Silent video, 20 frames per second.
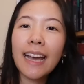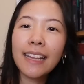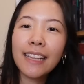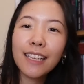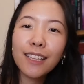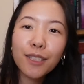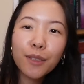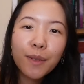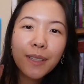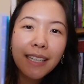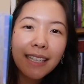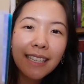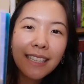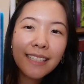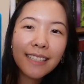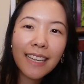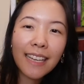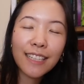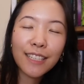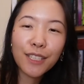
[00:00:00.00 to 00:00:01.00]
And the other one
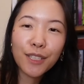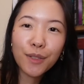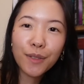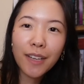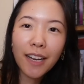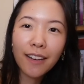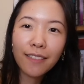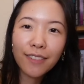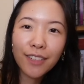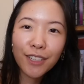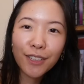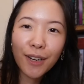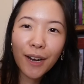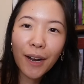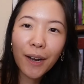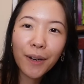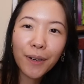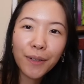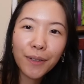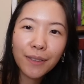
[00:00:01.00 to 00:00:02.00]
is A Duke of Her
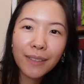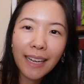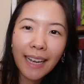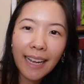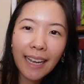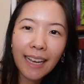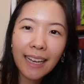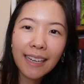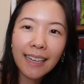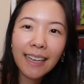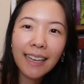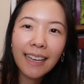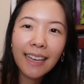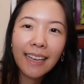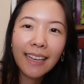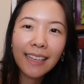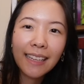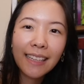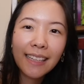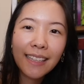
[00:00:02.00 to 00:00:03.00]
Own, and
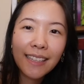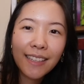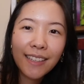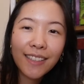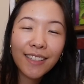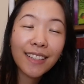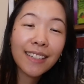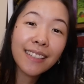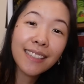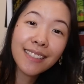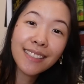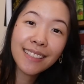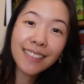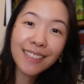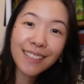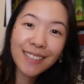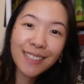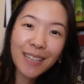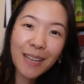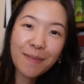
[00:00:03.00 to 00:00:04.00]
here is
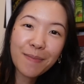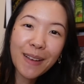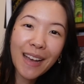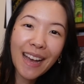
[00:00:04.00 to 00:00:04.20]
the step